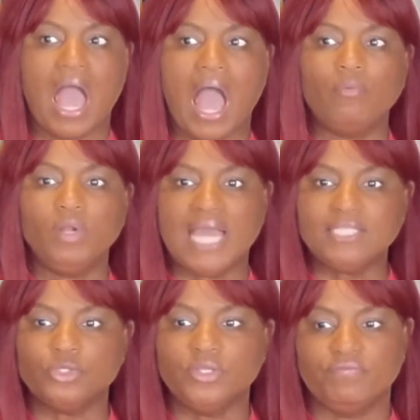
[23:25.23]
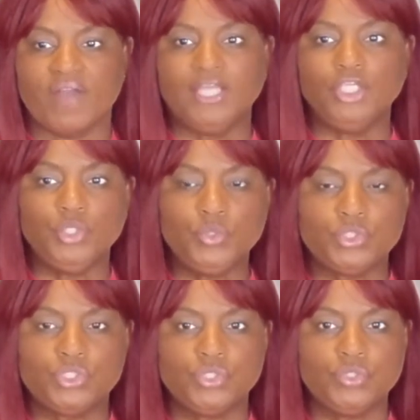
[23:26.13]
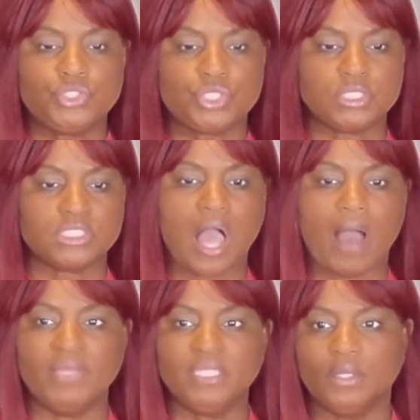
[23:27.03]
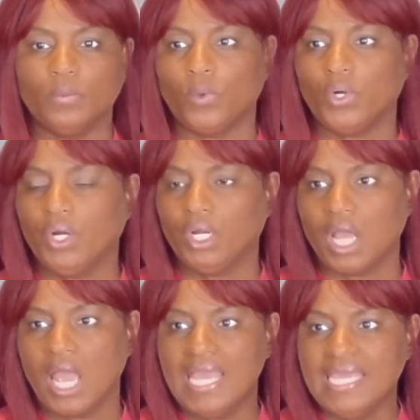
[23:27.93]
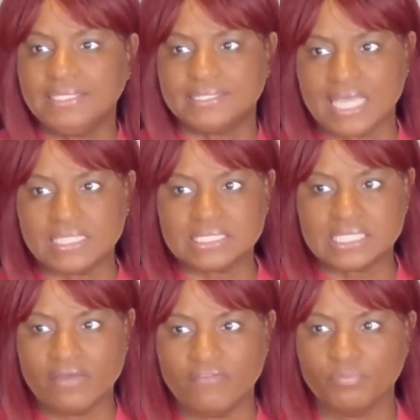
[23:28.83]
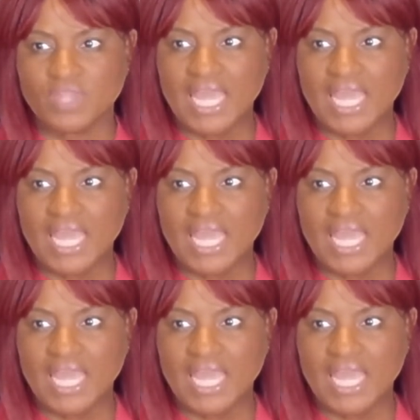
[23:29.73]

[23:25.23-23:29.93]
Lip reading: I would like to invite you to just comment the word intensive.